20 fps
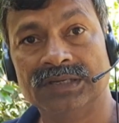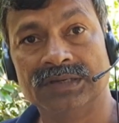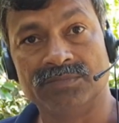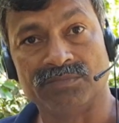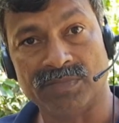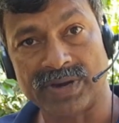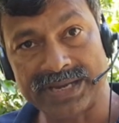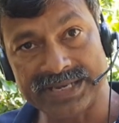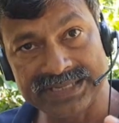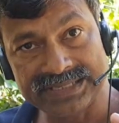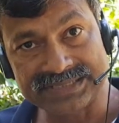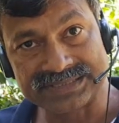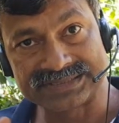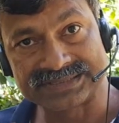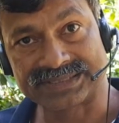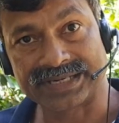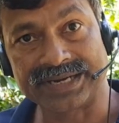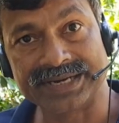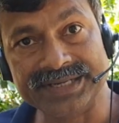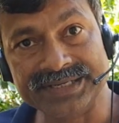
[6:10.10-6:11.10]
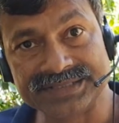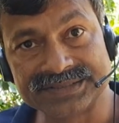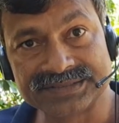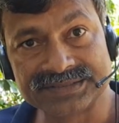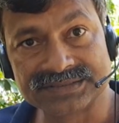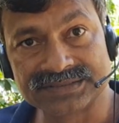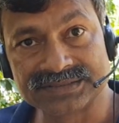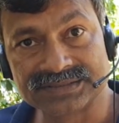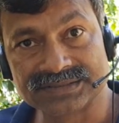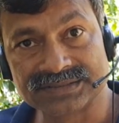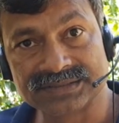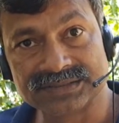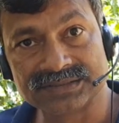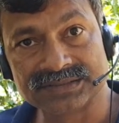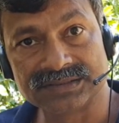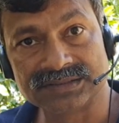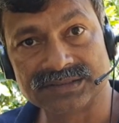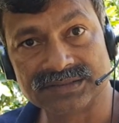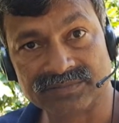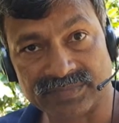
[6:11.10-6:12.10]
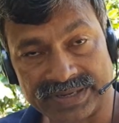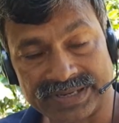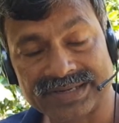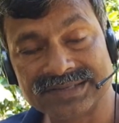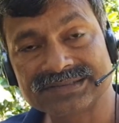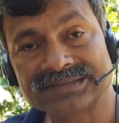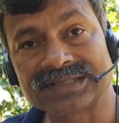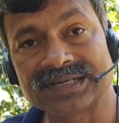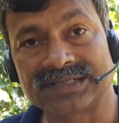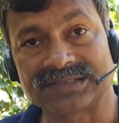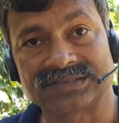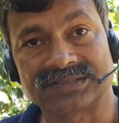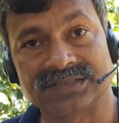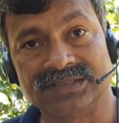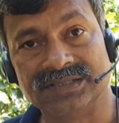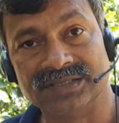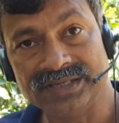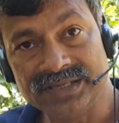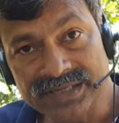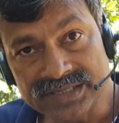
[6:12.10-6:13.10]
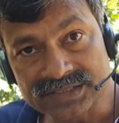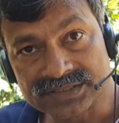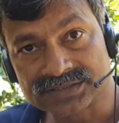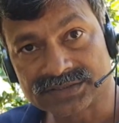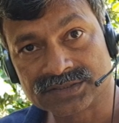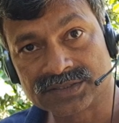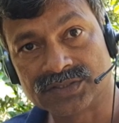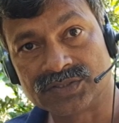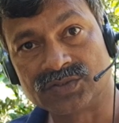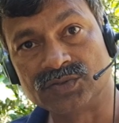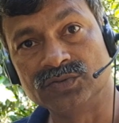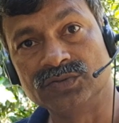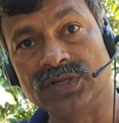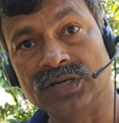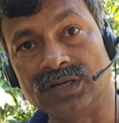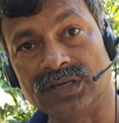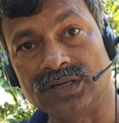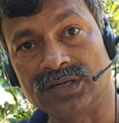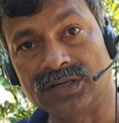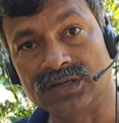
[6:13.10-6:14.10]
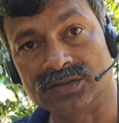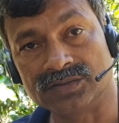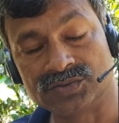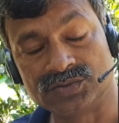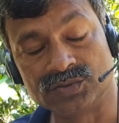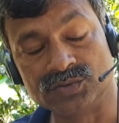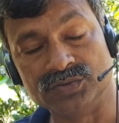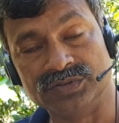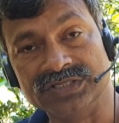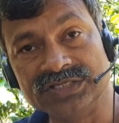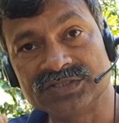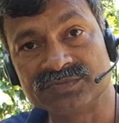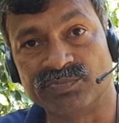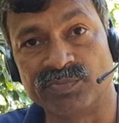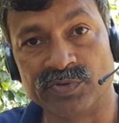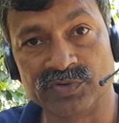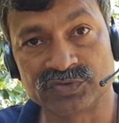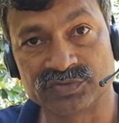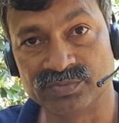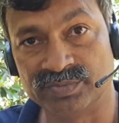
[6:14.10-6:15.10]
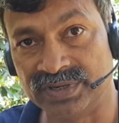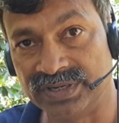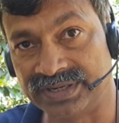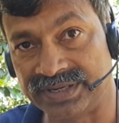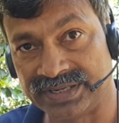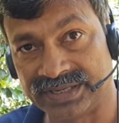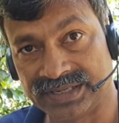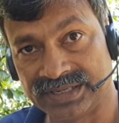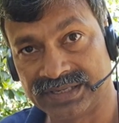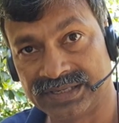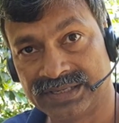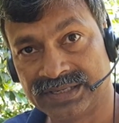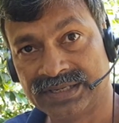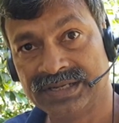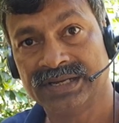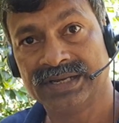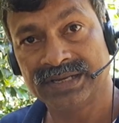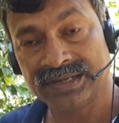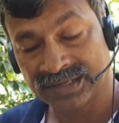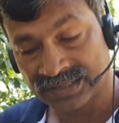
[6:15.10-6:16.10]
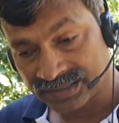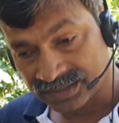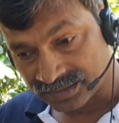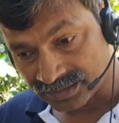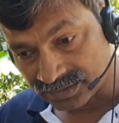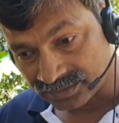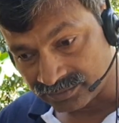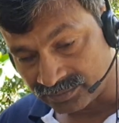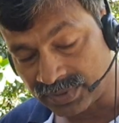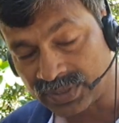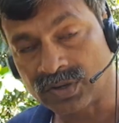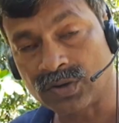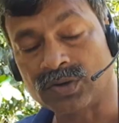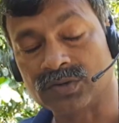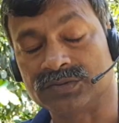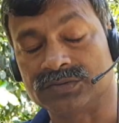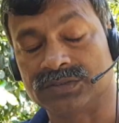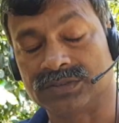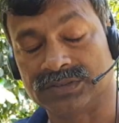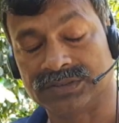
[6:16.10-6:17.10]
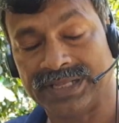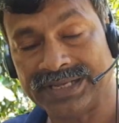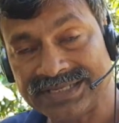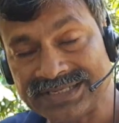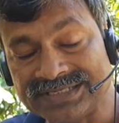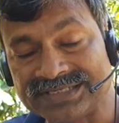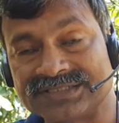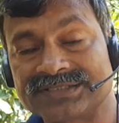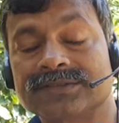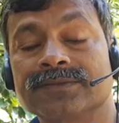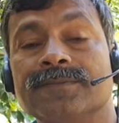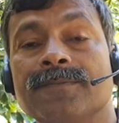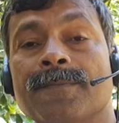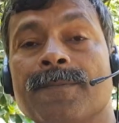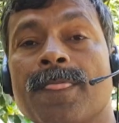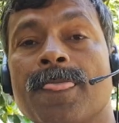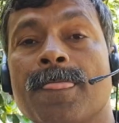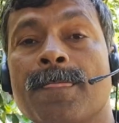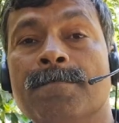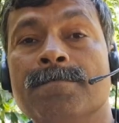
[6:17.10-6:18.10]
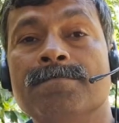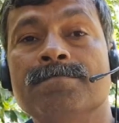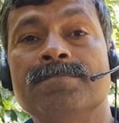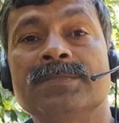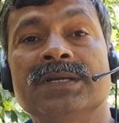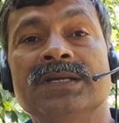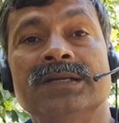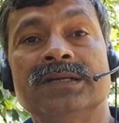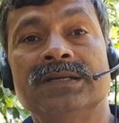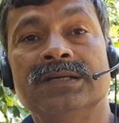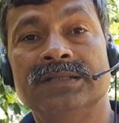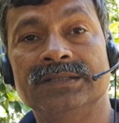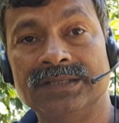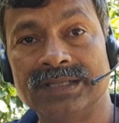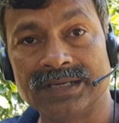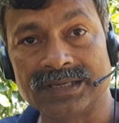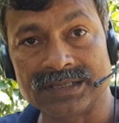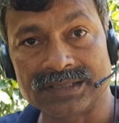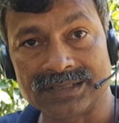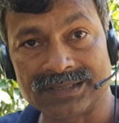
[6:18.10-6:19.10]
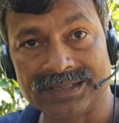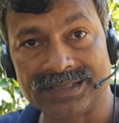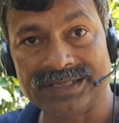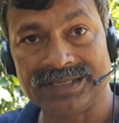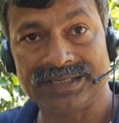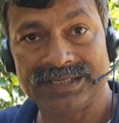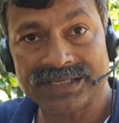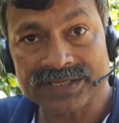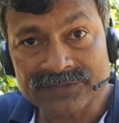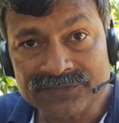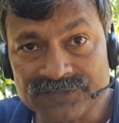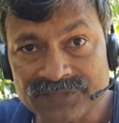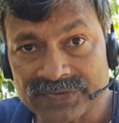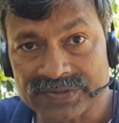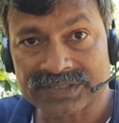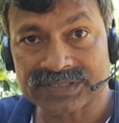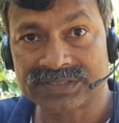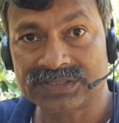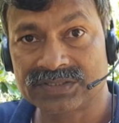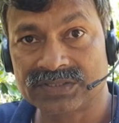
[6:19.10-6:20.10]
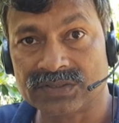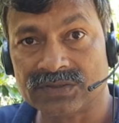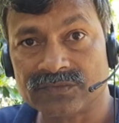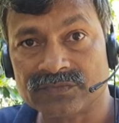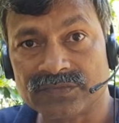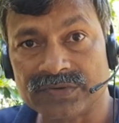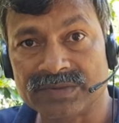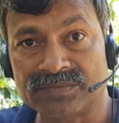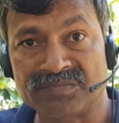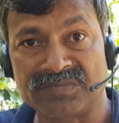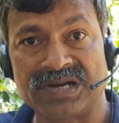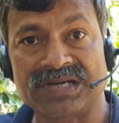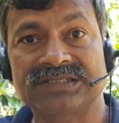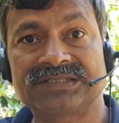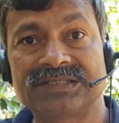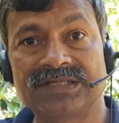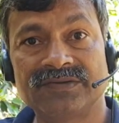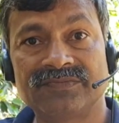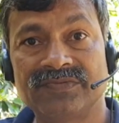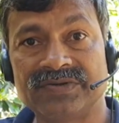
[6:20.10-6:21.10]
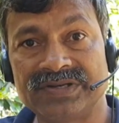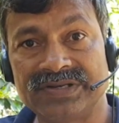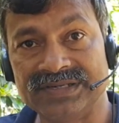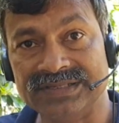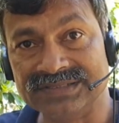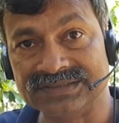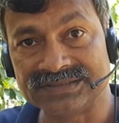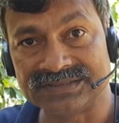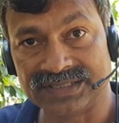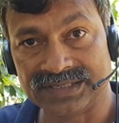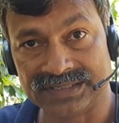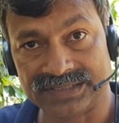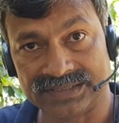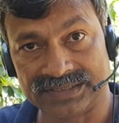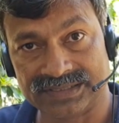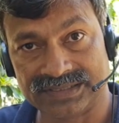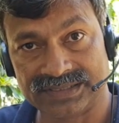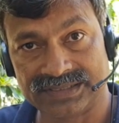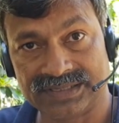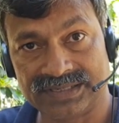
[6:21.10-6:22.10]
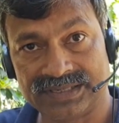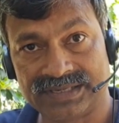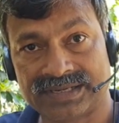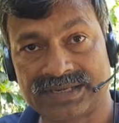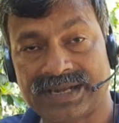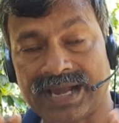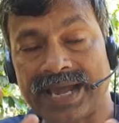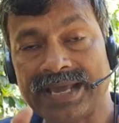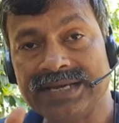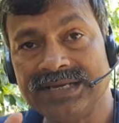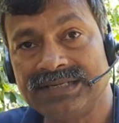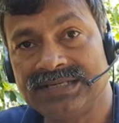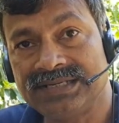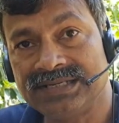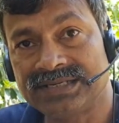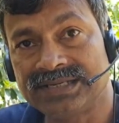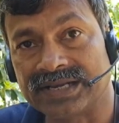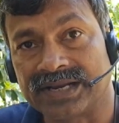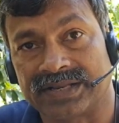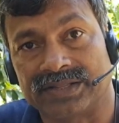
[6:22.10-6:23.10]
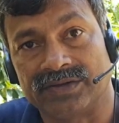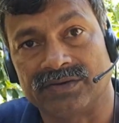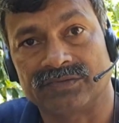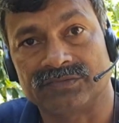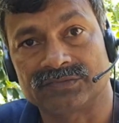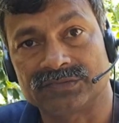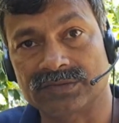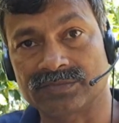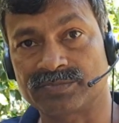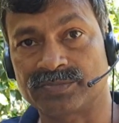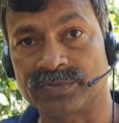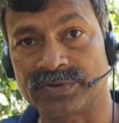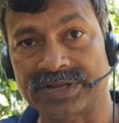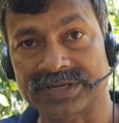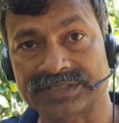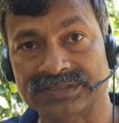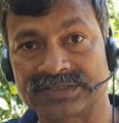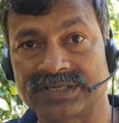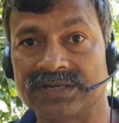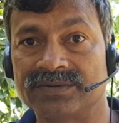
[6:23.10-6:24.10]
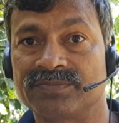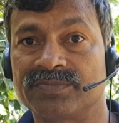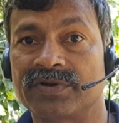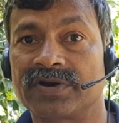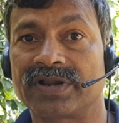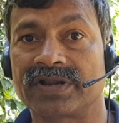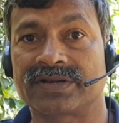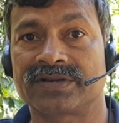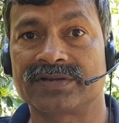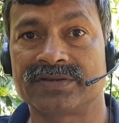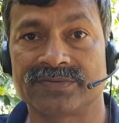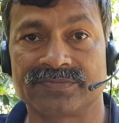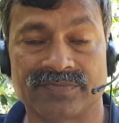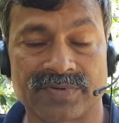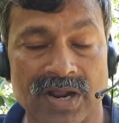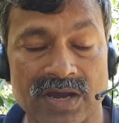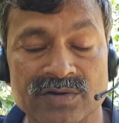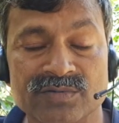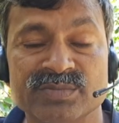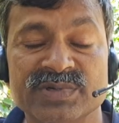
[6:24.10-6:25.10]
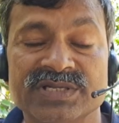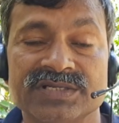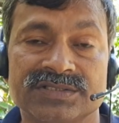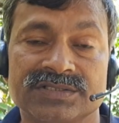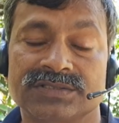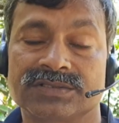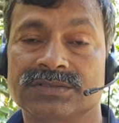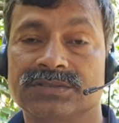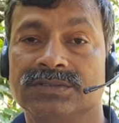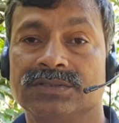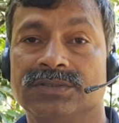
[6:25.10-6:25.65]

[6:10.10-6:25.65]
my research leads to this possibility, because that is the effect of a mass defect is the kinetic energy of the products and product fragments.